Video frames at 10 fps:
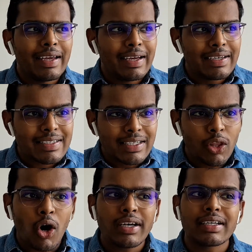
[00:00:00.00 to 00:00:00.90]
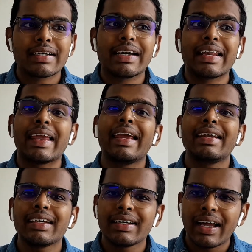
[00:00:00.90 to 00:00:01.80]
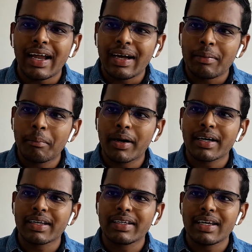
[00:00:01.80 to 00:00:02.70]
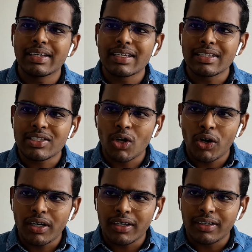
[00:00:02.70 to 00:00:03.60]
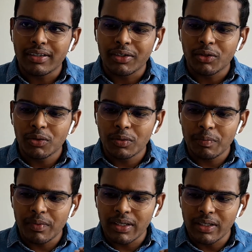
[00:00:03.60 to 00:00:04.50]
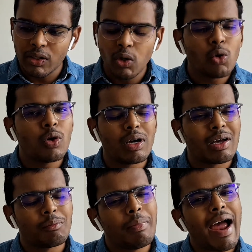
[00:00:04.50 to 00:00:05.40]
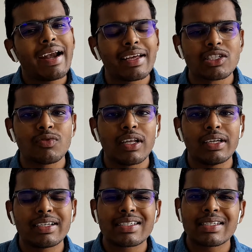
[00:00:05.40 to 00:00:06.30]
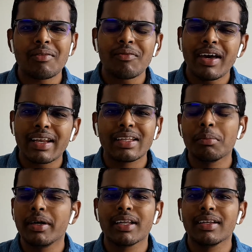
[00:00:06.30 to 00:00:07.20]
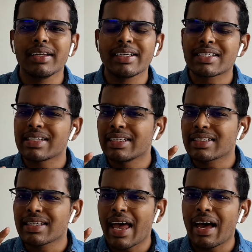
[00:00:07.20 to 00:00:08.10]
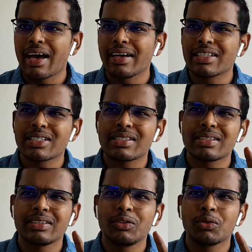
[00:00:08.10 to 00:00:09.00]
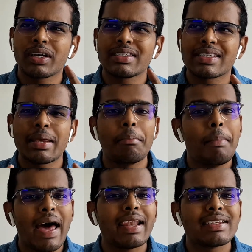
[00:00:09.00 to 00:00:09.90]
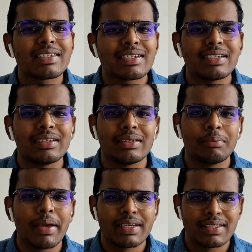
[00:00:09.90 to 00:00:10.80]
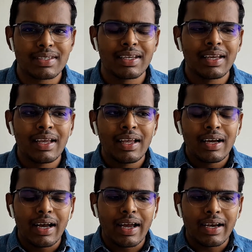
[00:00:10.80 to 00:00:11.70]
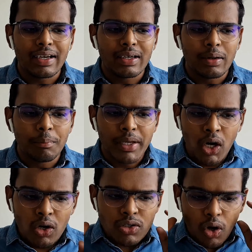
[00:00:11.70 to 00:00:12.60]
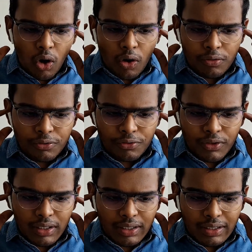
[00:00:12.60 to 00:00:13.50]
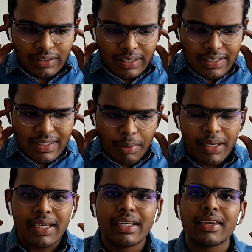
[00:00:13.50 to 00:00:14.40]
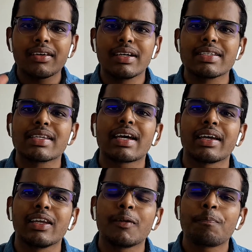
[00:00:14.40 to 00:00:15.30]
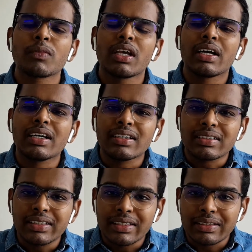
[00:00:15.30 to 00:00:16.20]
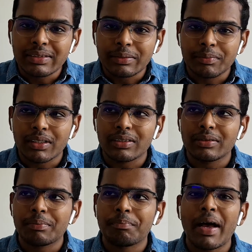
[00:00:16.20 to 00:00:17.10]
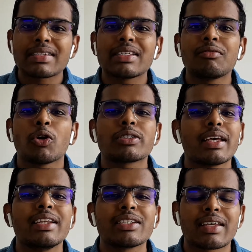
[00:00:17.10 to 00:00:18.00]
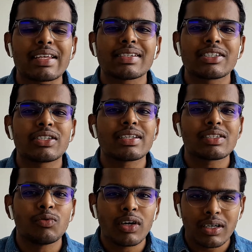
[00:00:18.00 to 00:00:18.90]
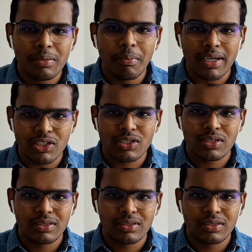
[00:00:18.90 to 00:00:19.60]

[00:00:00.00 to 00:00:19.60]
It's not great, but it's not low bad as well. It's somewhere in the middle. It's you can say balanced bass. And because of this semi-in-ear design, the passive noise cancellation doesn't work much.